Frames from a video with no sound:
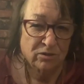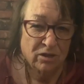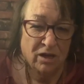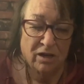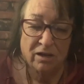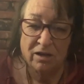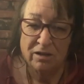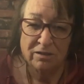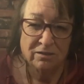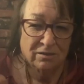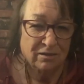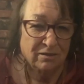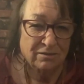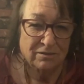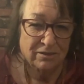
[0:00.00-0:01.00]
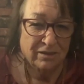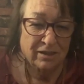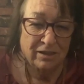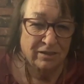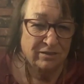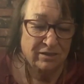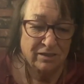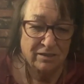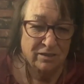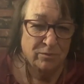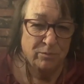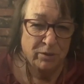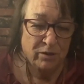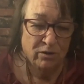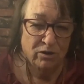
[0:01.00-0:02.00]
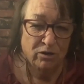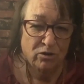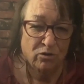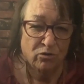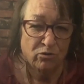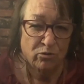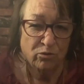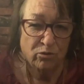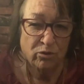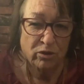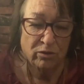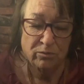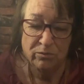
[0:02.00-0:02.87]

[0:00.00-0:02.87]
I, it didn't appear to go through the,